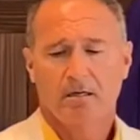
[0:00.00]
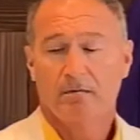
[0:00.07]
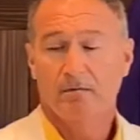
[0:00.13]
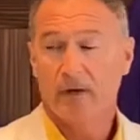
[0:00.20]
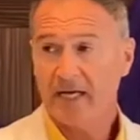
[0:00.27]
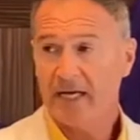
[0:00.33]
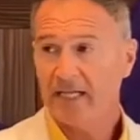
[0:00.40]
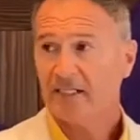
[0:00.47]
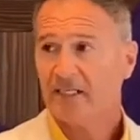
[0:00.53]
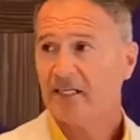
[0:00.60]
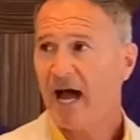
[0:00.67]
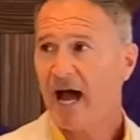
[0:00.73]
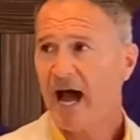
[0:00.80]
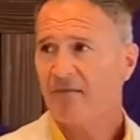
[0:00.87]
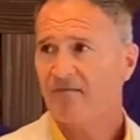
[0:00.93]
But
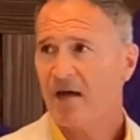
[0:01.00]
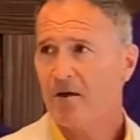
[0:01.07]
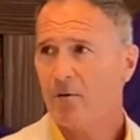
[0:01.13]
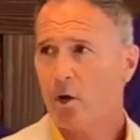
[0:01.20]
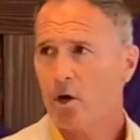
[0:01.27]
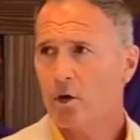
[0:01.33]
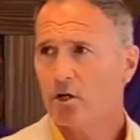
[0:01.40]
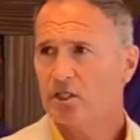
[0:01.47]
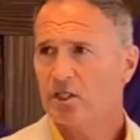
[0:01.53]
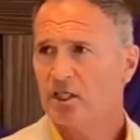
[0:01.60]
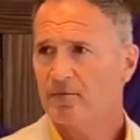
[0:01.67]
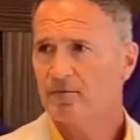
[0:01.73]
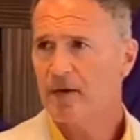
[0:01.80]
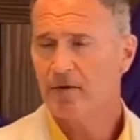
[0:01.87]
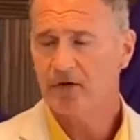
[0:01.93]
inside, they were
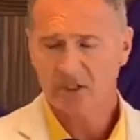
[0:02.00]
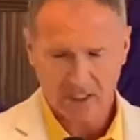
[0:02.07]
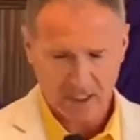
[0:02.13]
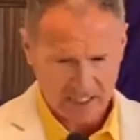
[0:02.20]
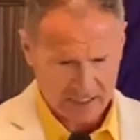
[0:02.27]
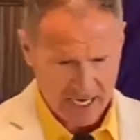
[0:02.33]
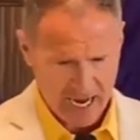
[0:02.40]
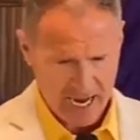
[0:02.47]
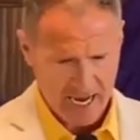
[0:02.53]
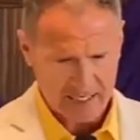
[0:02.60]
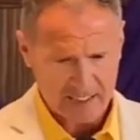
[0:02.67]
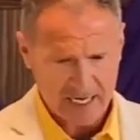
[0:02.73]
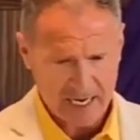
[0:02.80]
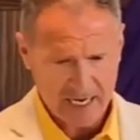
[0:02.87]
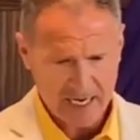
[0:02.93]
spiritually dead.
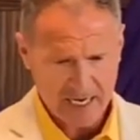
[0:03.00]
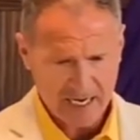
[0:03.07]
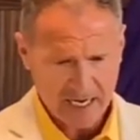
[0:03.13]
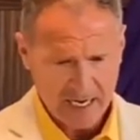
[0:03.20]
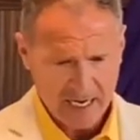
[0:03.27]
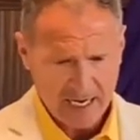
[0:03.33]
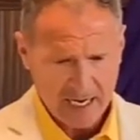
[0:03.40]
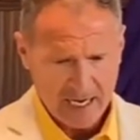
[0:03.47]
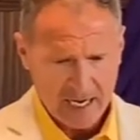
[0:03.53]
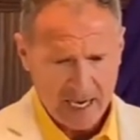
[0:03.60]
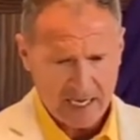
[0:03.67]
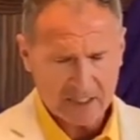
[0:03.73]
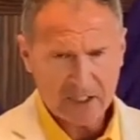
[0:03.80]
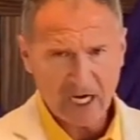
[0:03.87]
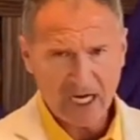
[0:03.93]

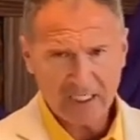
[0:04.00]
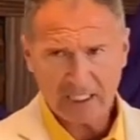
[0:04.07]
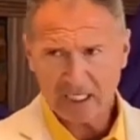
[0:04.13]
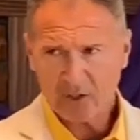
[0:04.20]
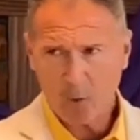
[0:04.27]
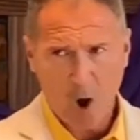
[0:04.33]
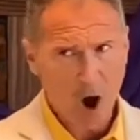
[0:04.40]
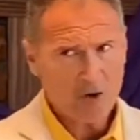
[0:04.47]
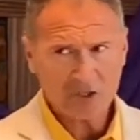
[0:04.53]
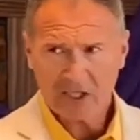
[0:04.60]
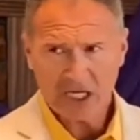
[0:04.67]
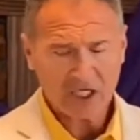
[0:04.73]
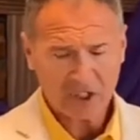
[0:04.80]
And Jesus warns these